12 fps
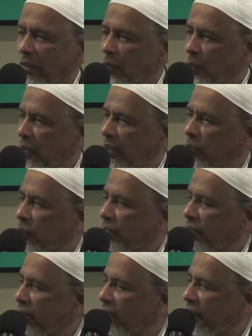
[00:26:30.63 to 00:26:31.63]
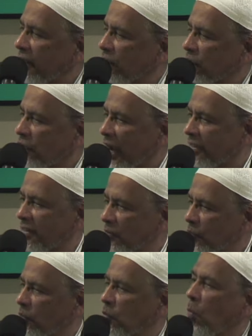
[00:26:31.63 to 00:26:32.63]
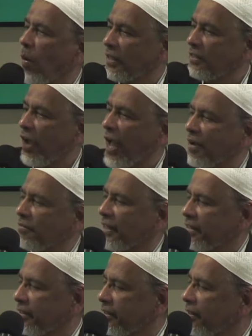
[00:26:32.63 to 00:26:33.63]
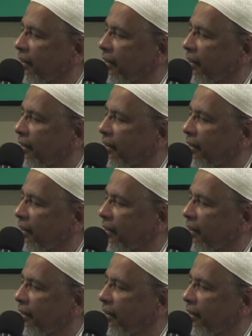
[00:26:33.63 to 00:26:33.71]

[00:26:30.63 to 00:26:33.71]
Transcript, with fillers: you, you get attracted to you want to have it.